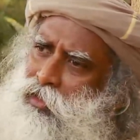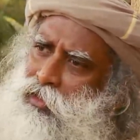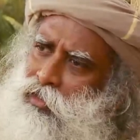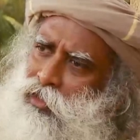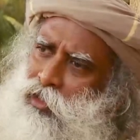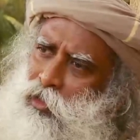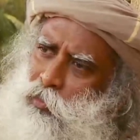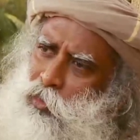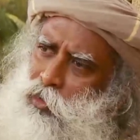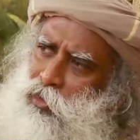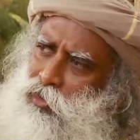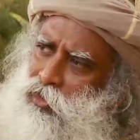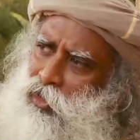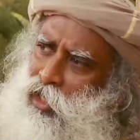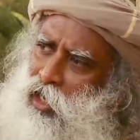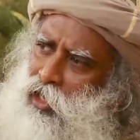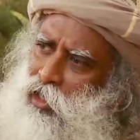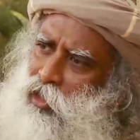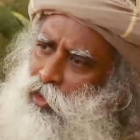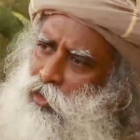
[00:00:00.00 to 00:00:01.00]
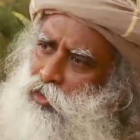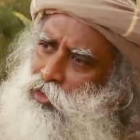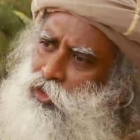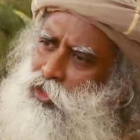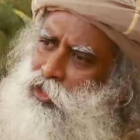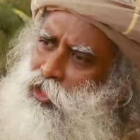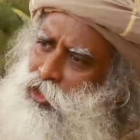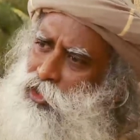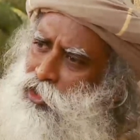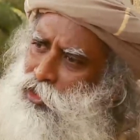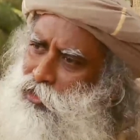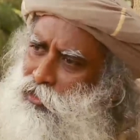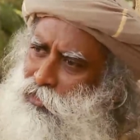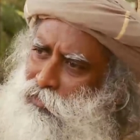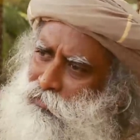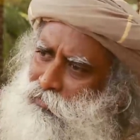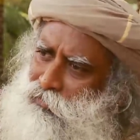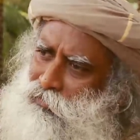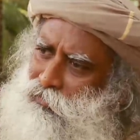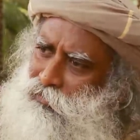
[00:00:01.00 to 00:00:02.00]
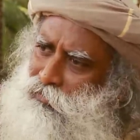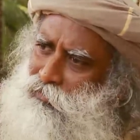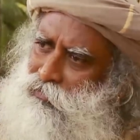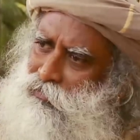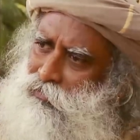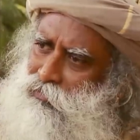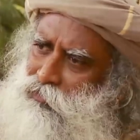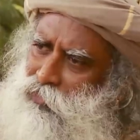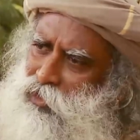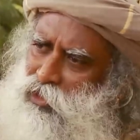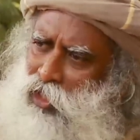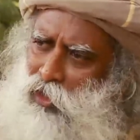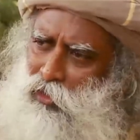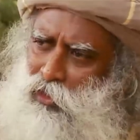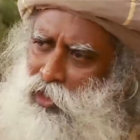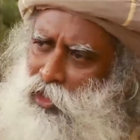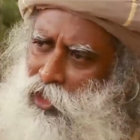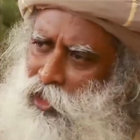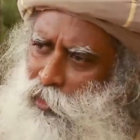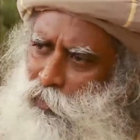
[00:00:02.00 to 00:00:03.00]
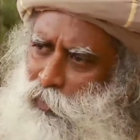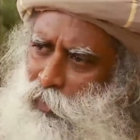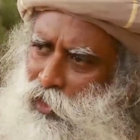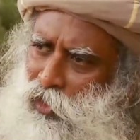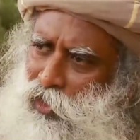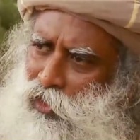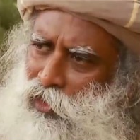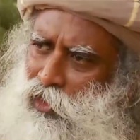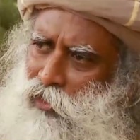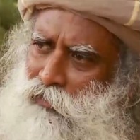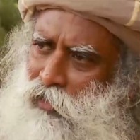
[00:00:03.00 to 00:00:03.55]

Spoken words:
Suppose I close the kitchen without any explanation.